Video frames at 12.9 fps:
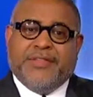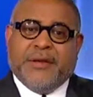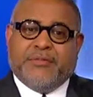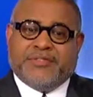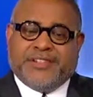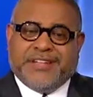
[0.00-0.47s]

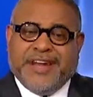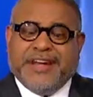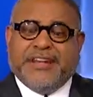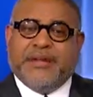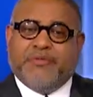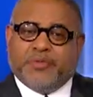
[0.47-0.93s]
that was
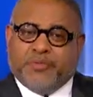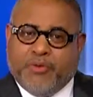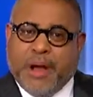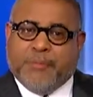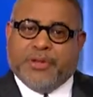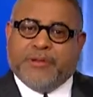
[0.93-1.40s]
tainted and was
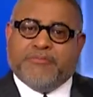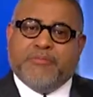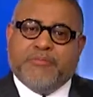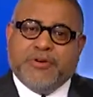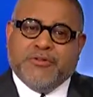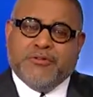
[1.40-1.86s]
properly
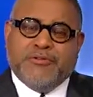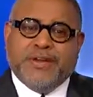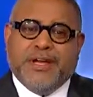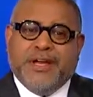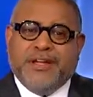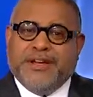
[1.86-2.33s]

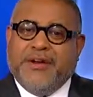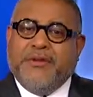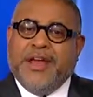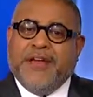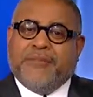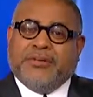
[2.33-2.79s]
removed, you
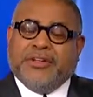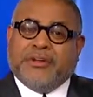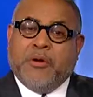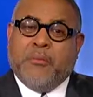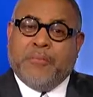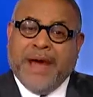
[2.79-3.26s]
don't have
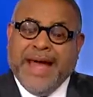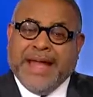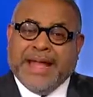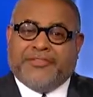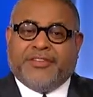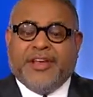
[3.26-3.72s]
political
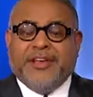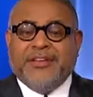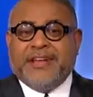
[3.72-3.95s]
bias.